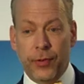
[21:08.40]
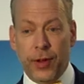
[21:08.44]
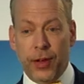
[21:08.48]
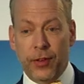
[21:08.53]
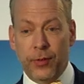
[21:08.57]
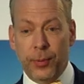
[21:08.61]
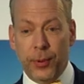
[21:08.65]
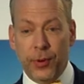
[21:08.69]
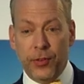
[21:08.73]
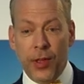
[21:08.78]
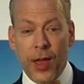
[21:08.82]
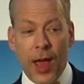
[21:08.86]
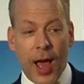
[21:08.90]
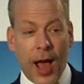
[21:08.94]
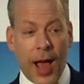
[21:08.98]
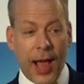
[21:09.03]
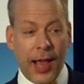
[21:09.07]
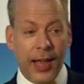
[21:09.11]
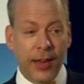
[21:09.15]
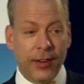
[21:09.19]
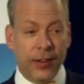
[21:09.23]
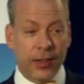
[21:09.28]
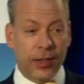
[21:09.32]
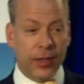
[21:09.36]
experts. I
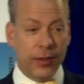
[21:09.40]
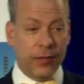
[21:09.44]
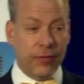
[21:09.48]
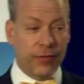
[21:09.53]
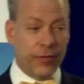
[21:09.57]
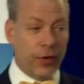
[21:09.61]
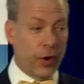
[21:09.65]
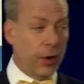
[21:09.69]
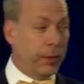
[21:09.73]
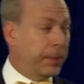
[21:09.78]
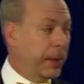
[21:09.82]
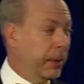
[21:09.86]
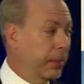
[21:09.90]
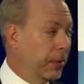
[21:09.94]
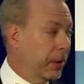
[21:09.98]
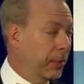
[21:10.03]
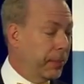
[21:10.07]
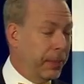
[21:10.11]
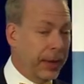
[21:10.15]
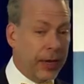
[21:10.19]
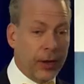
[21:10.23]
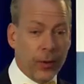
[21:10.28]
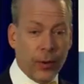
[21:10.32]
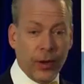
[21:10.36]
had to convert people to
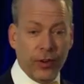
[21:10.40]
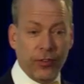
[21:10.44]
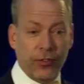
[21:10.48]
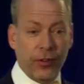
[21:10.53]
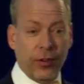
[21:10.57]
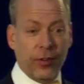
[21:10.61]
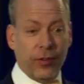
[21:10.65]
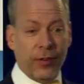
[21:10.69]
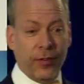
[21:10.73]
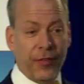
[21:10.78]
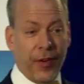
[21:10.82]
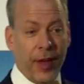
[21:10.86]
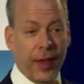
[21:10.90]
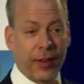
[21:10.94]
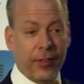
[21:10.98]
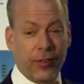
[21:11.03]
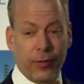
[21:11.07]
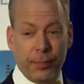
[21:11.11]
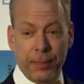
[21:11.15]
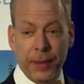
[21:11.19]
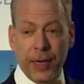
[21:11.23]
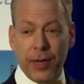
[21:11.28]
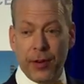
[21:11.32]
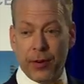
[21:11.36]
Bitcoin just to find
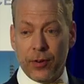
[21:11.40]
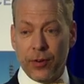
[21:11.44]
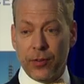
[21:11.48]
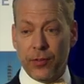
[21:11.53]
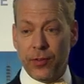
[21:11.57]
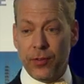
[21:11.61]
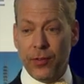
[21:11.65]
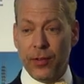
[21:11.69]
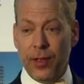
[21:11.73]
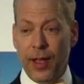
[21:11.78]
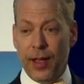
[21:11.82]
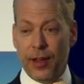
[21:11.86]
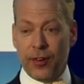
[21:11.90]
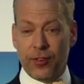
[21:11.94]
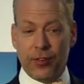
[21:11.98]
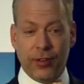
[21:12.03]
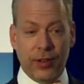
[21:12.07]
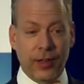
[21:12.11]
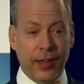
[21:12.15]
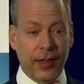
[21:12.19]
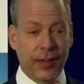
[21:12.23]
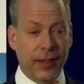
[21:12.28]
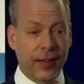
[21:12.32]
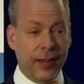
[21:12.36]
speakers,
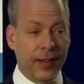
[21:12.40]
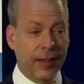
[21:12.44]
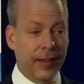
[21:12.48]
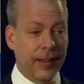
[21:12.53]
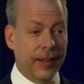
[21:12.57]
actually.